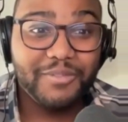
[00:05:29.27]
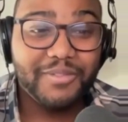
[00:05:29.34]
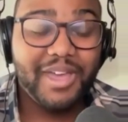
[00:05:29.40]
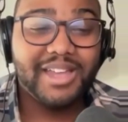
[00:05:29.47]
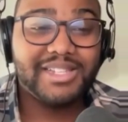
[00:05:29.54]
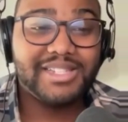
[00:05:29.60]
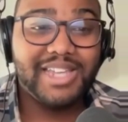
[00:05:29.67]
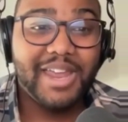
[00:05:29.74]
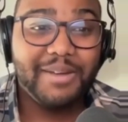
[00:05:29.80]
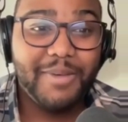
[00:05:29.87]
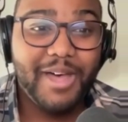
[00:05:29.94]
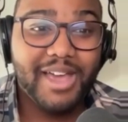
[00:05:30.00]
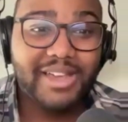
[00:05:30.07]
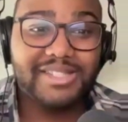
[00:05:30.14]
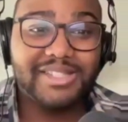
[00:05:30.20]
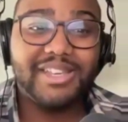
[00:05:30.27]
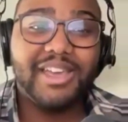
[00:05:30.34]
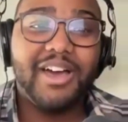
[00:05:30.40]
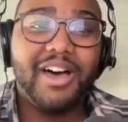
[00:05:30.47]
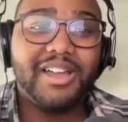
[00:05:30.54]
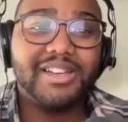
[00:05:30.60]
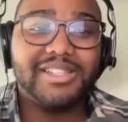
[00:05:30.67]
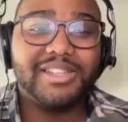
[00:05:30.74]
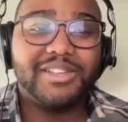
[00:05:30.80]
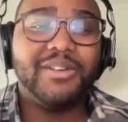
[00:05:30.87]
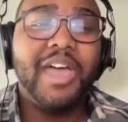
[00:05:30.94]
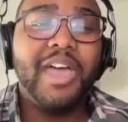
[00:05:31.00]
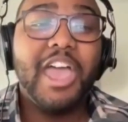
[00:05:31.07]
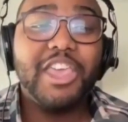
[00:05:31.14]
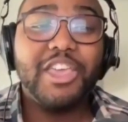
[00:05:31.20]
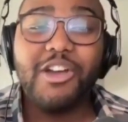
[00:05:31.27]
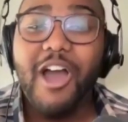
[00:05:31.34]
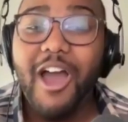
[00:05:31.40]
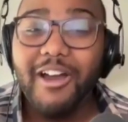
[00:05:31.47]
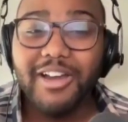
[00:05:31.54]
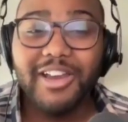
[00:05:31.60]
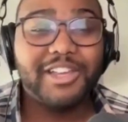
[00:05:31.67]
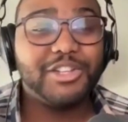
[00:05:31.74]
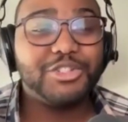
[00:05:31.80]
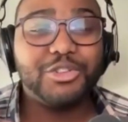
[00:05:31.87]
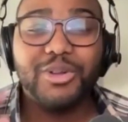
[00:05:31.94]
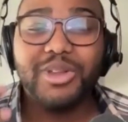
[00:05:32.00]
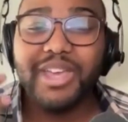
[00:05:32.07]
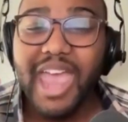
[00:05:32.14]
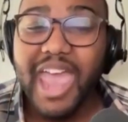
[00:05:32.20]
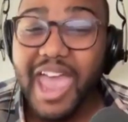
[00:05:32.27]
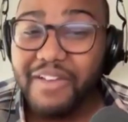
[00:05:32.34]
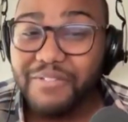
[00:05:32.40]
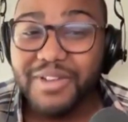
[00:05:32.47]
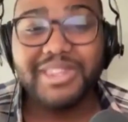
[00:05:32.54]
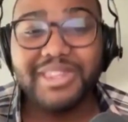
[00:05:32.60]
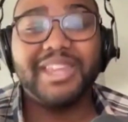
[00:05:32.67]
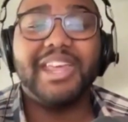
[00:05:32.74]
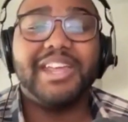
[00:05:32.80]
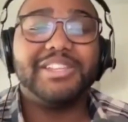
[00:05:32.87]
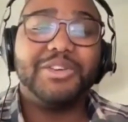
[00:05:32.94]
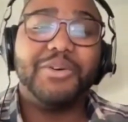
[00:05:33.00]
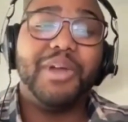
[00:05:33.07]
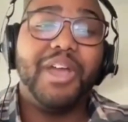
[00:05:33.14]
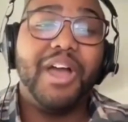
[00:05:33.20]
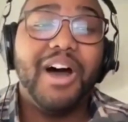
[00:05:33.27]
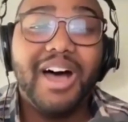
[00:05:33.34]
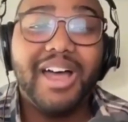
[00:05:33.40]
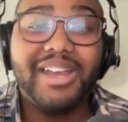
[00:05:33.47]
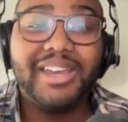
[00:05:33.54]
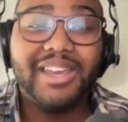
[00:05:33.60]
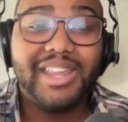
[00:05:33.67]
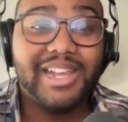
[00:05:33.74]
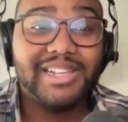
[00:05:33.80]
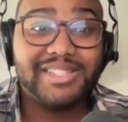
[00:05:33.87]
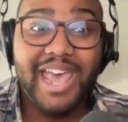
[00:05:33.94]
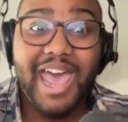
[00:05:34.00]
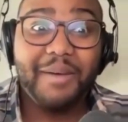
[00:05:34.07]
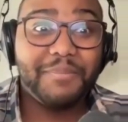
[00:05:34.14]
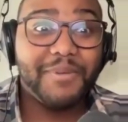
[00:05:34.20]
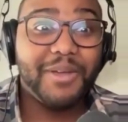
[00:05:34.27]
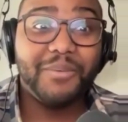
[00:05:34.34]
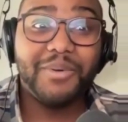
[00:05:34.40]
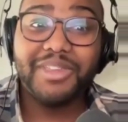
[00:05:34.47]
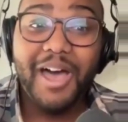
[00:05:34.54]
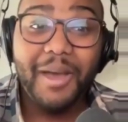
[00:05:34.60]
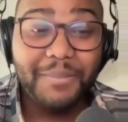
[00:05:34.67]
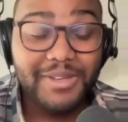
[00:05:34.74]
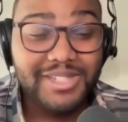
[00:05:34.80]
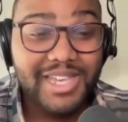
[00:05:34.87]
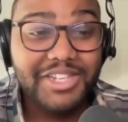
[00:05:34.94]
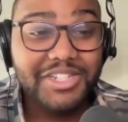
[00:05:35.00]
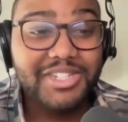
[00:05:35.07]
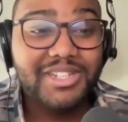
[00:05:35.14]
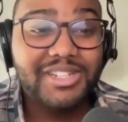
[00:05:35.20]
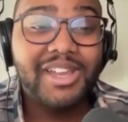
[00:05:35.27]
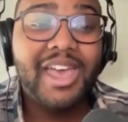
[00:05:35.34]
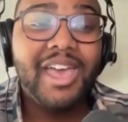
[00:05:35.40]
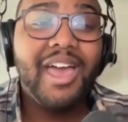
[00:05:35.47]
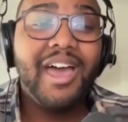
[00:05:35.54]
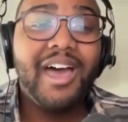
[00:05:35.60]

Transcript: We've got sandboxing on, so you're already controlling everything that's going on, that's happening with computation